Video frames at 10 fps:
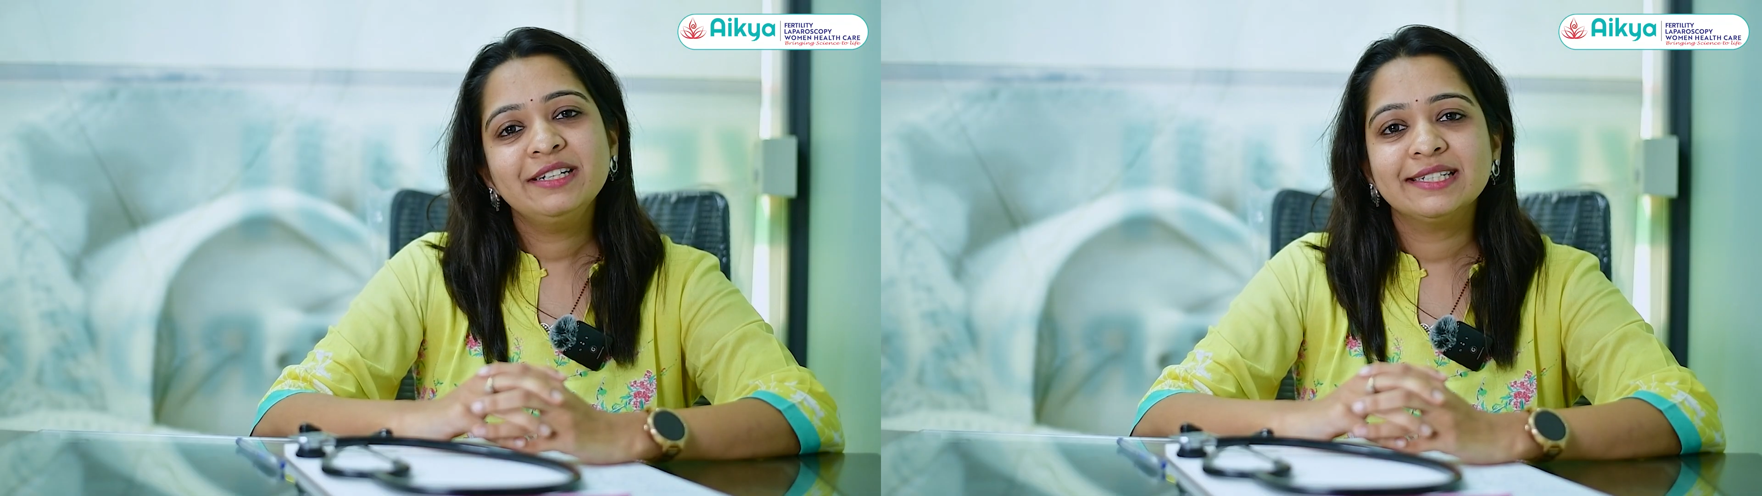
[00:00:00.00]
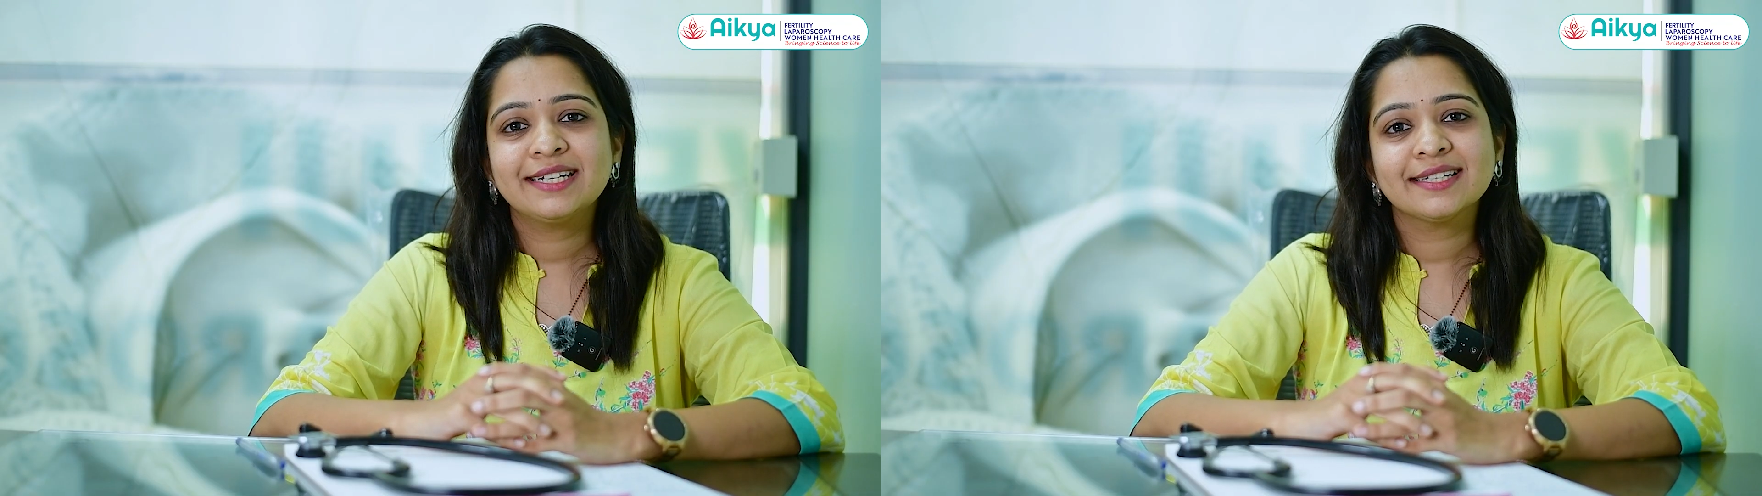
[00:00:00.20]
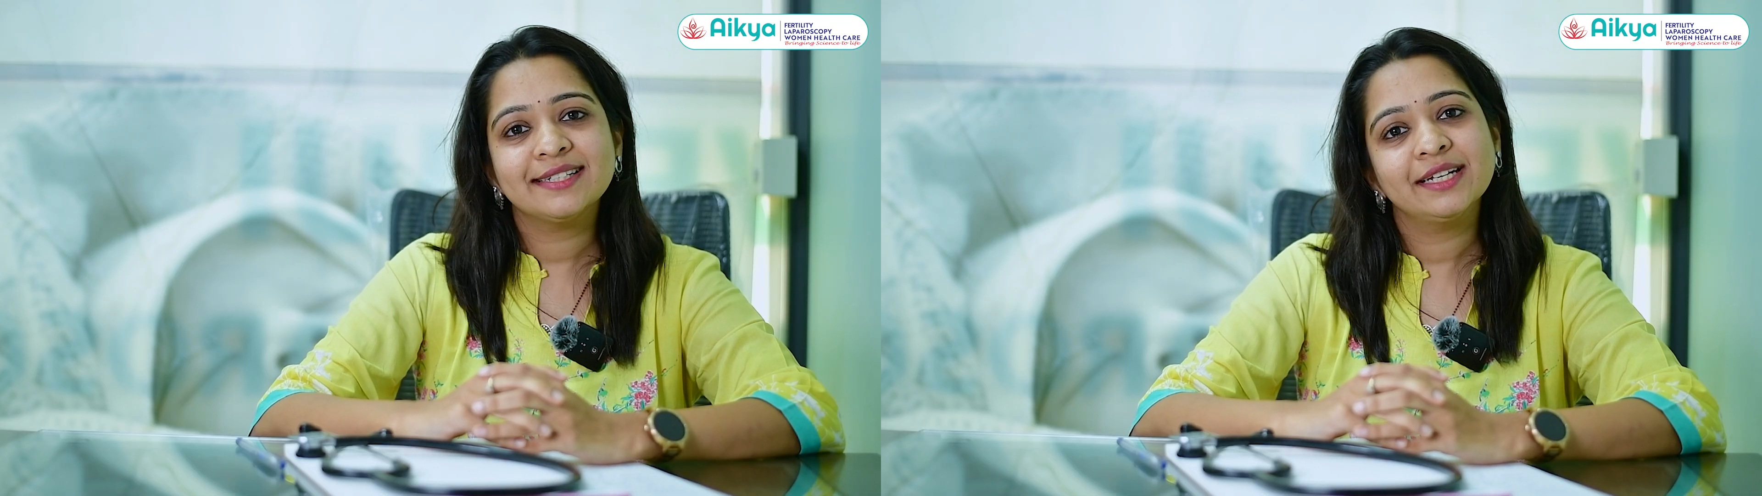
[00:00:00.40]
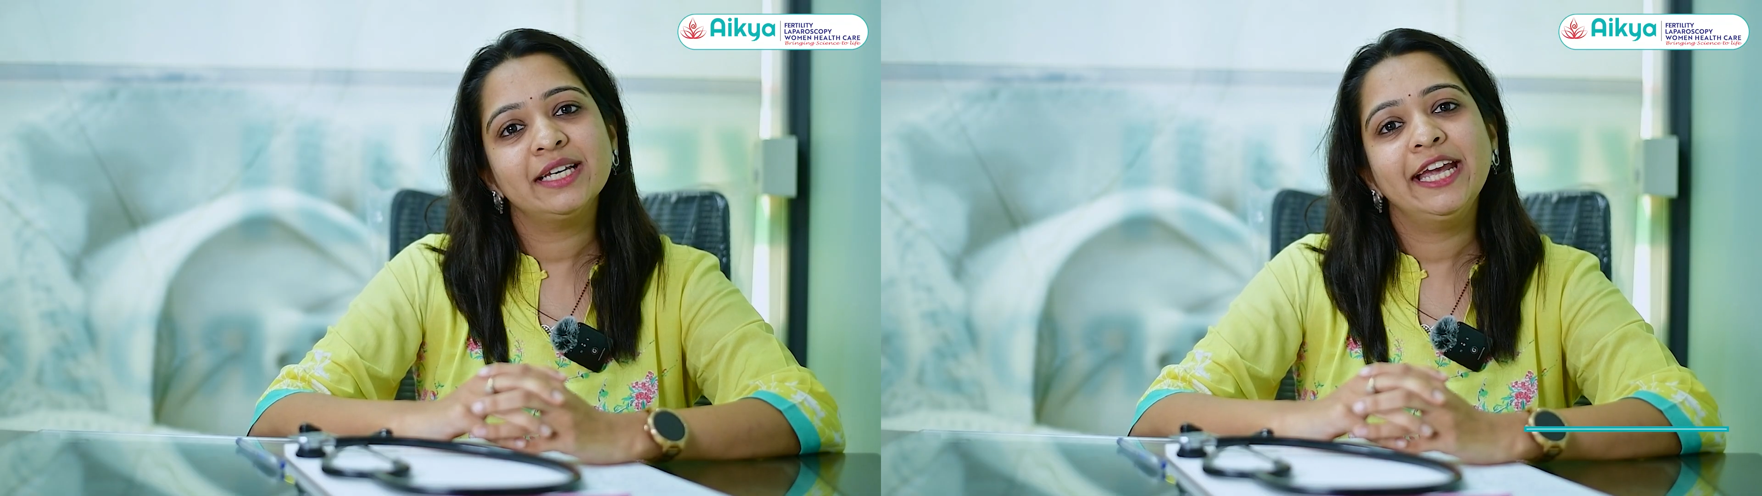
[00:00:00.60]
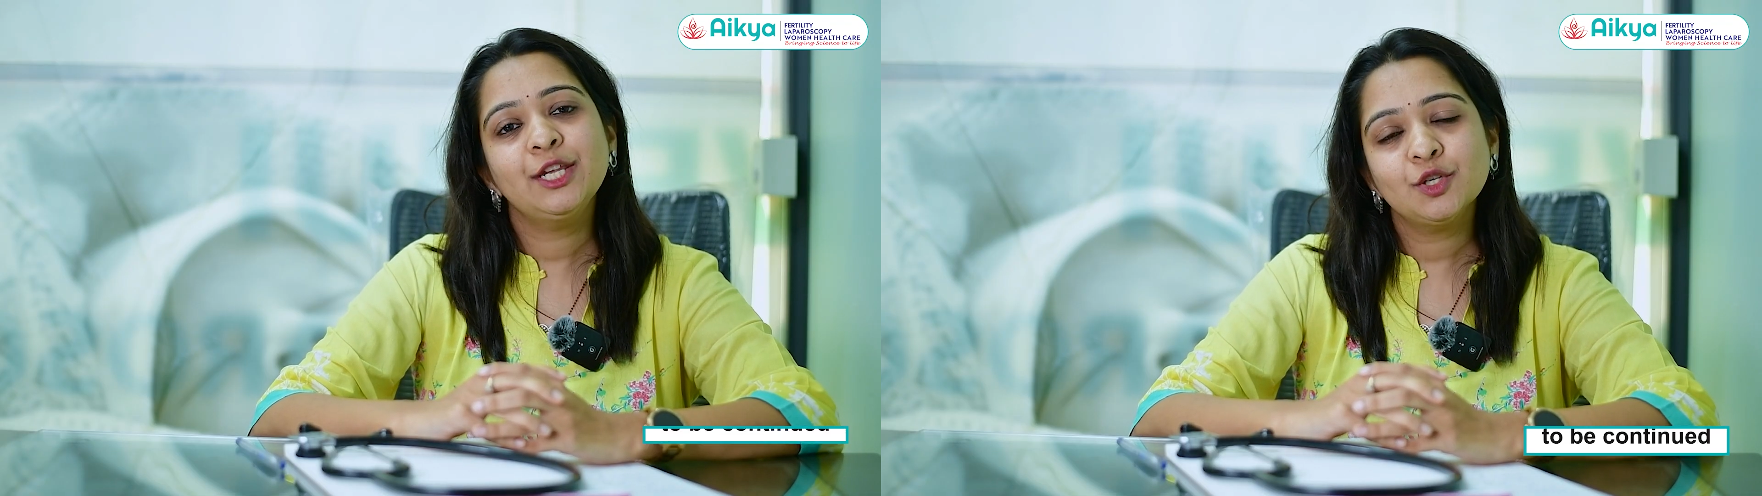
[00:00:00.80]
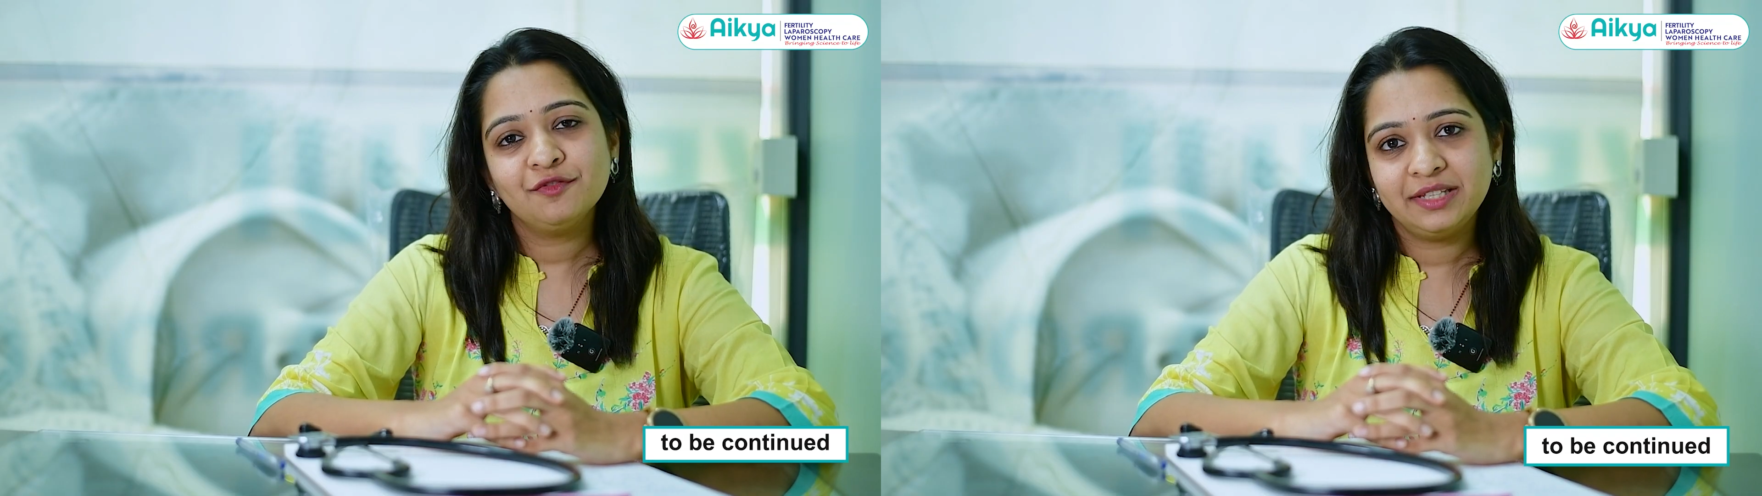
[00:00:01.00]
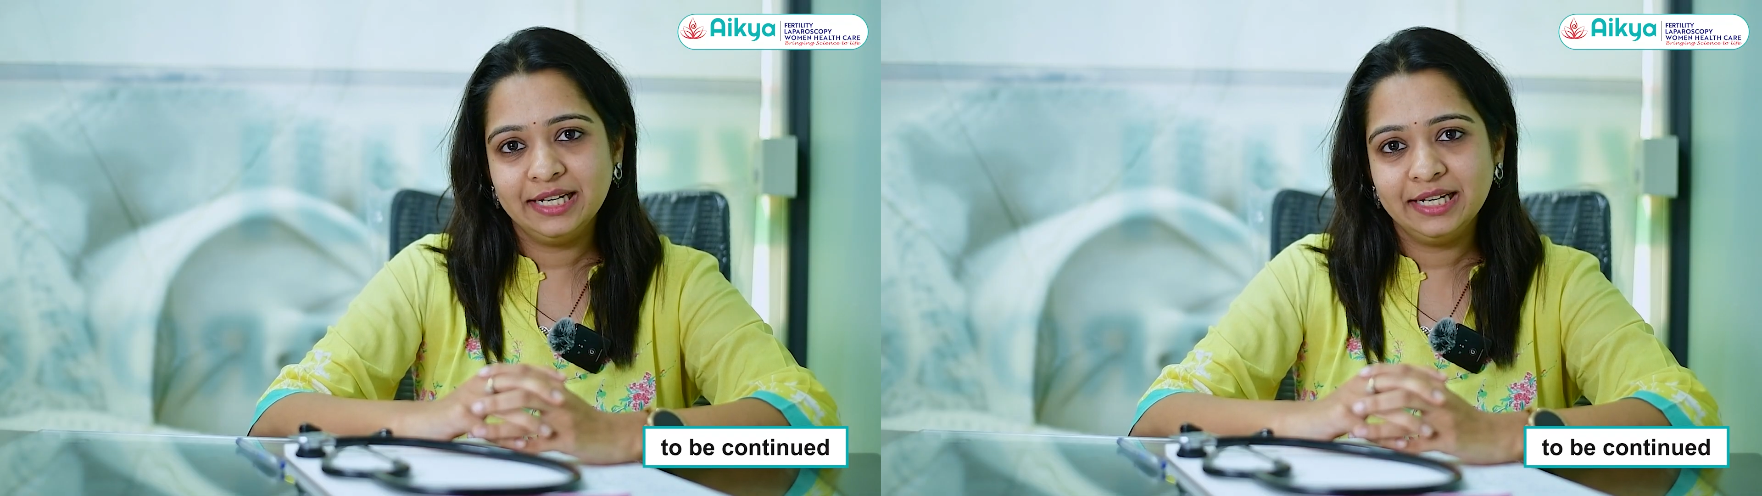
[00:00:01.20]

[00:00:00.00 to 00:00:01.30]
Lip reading: be discussing each of